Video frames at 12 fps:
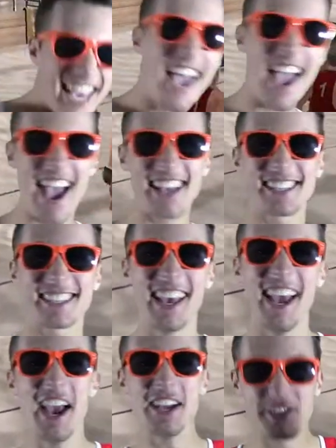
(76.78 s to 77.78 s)
Yes!
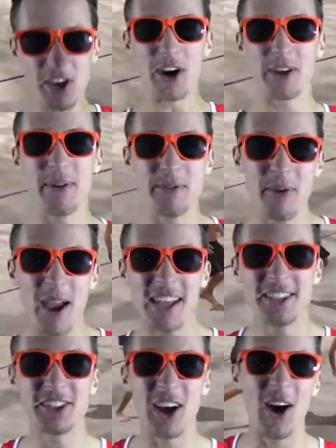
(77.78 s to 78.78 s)
Tournament
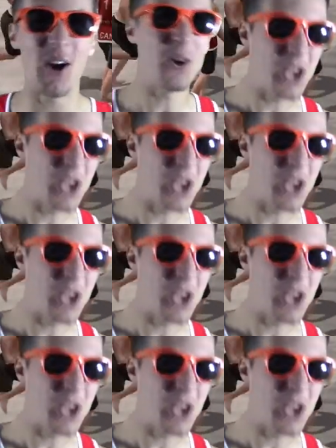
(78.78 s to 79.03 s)
win, Joe!